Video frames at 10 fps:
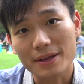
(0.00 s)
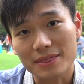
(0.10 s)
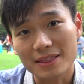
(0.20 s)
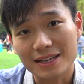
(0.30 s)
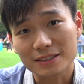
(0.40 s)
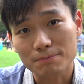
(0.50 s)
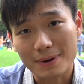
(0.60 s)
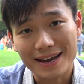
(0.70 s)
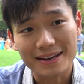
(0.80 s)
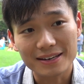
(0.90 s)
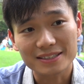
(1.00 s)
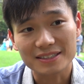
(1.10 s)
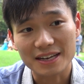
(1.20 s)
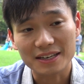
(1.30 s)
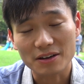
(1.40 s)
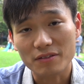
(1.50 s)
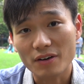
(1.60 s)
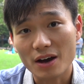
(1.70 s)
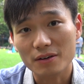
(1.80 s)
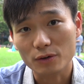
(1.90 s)
but that's my understanding of
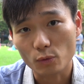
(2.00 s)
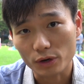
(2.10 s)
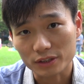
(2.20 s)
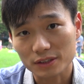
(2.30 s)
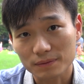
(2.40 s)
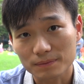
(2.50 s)
how it works.